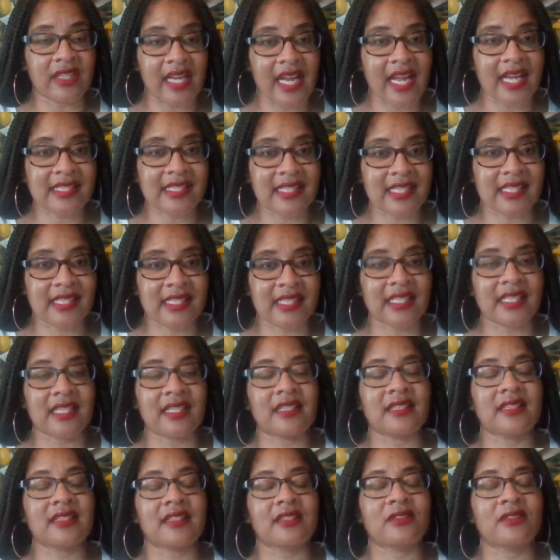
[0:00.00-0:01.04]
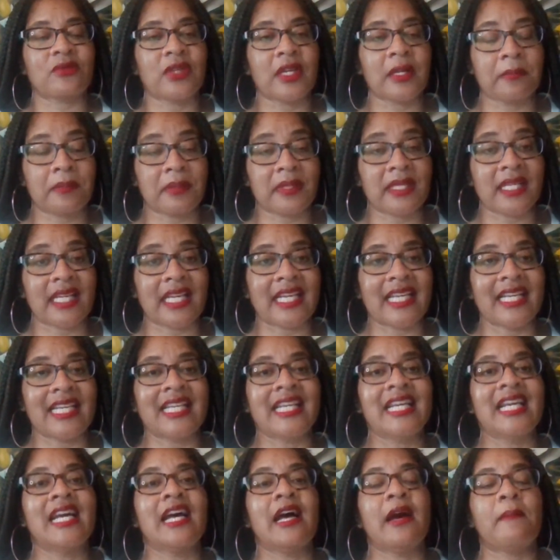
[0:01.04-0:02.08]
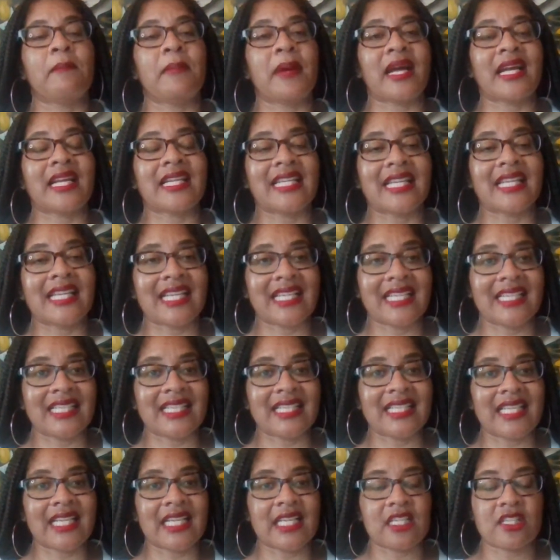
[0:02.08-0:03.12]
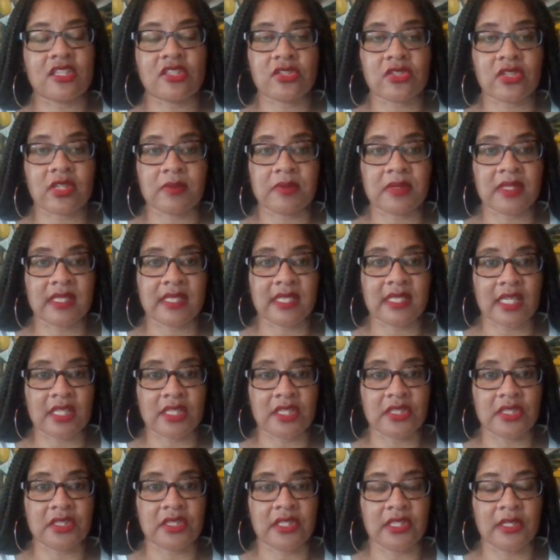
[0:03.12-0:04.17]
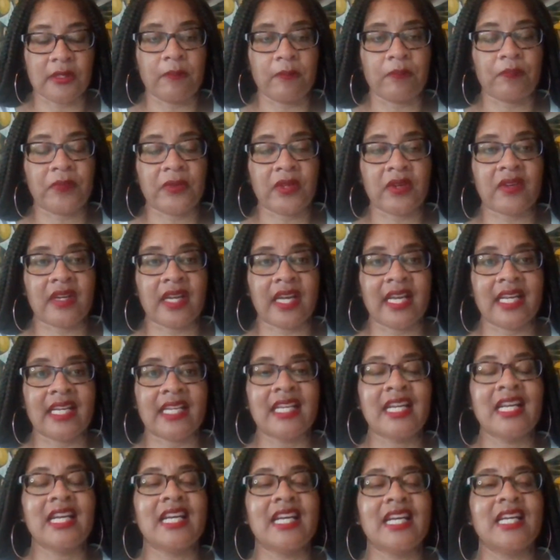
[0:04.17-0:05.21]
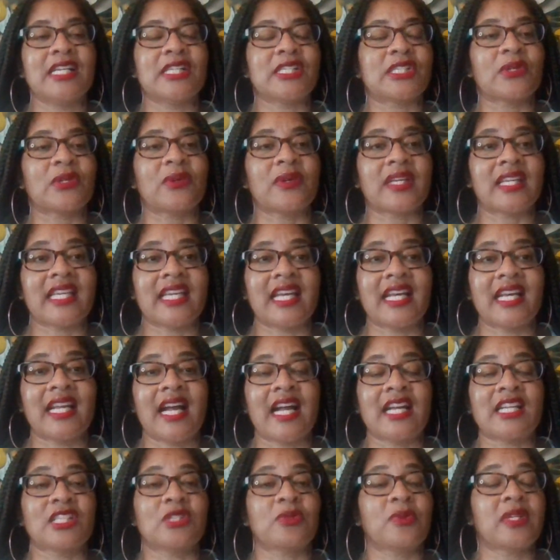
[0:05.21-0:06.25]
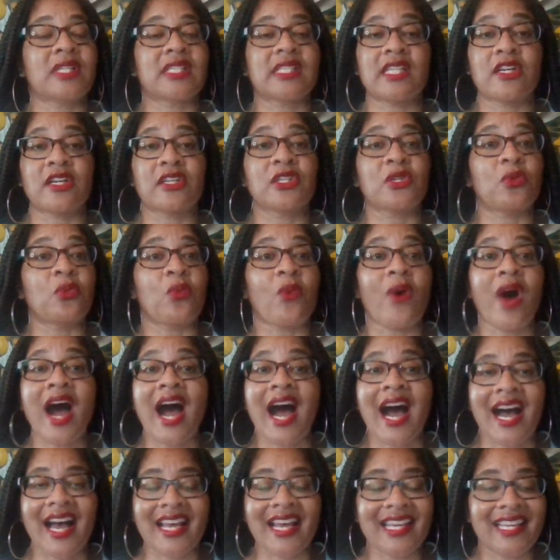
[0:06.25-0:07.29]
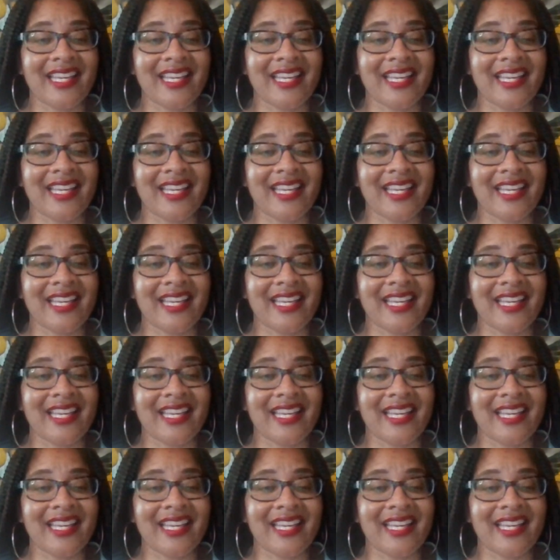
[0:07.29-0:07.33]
can access the, the replay by clicking the link in the description section too, okay? So again, I just want to tell you why.